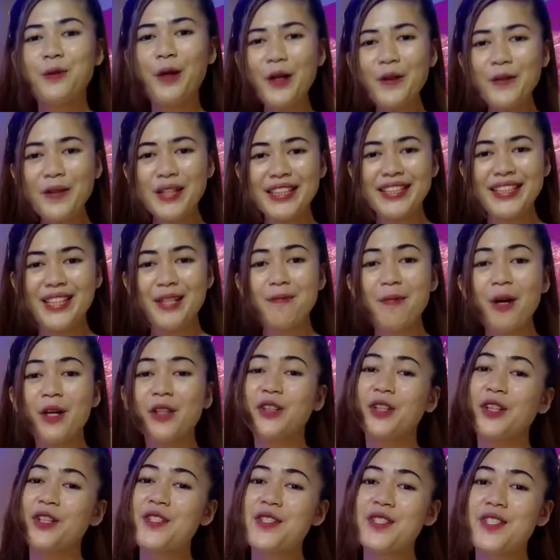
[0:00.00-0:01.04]
Worried
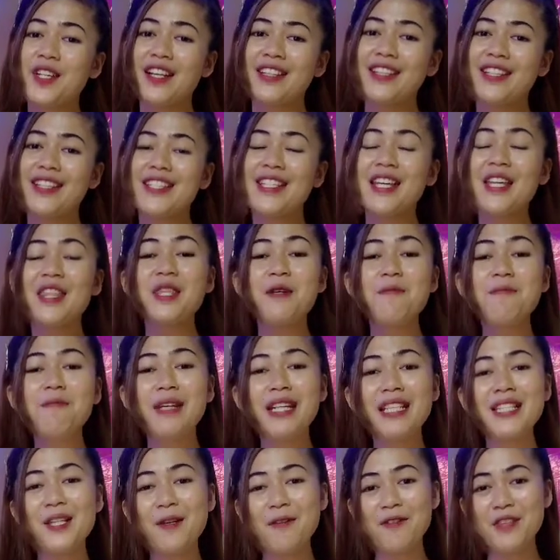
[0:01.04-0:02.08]
about your status in the
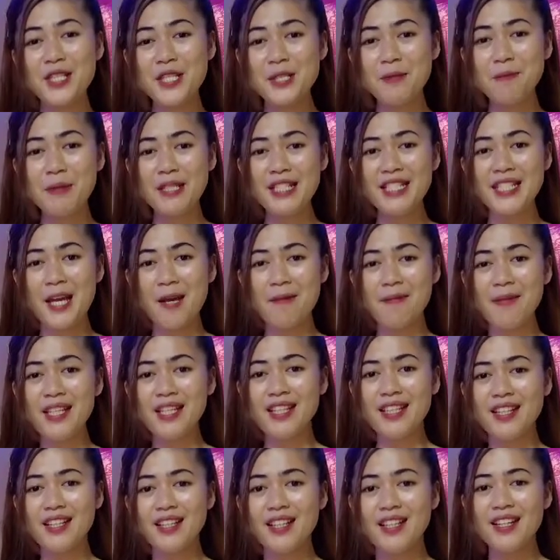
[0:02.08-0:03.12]
midst of this
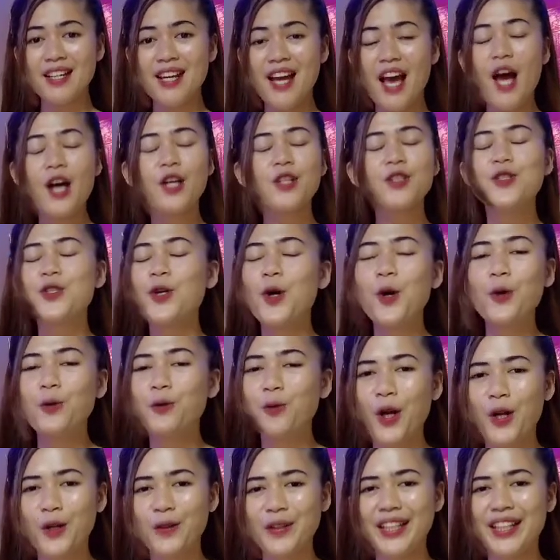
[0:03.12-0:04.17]
pandemic? Don't
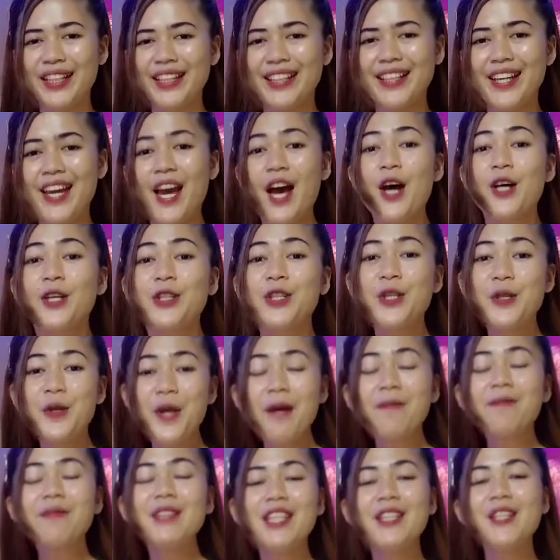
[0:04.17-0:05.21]
worry,
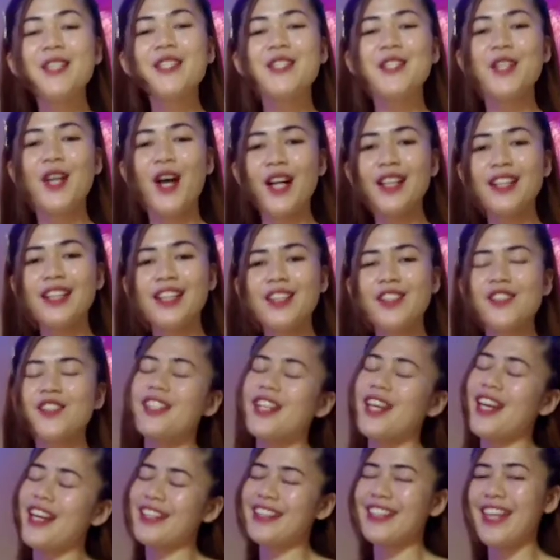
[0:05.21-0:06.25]
UM Digos College
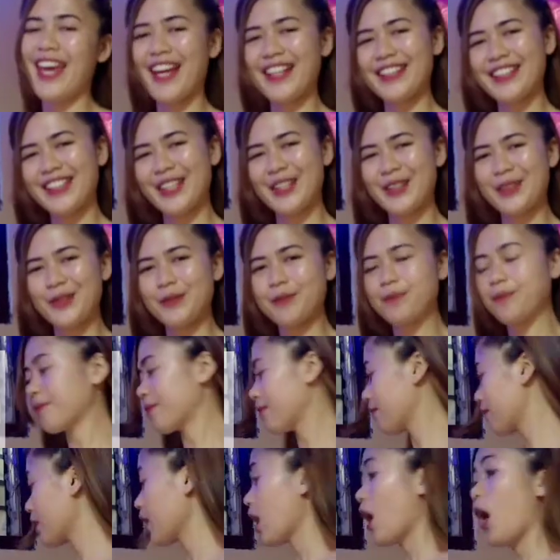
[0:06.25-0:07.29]
got you.
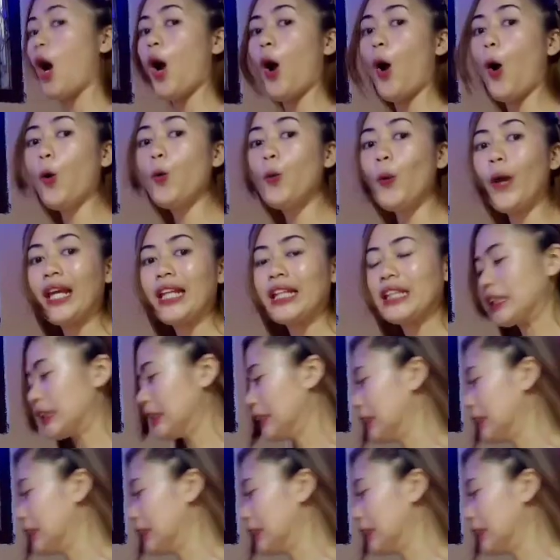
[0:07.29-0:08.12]
Oh wait.